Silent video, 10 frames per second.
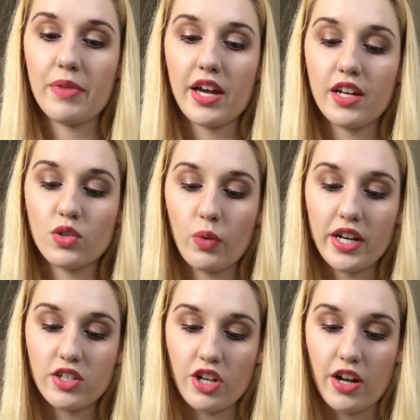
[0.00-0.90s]
the aged
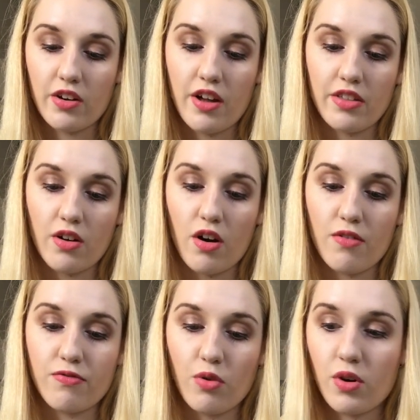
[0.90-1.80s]
white cheddar and there
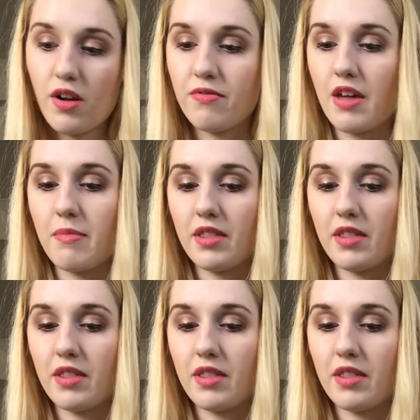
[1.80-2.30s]
are four of them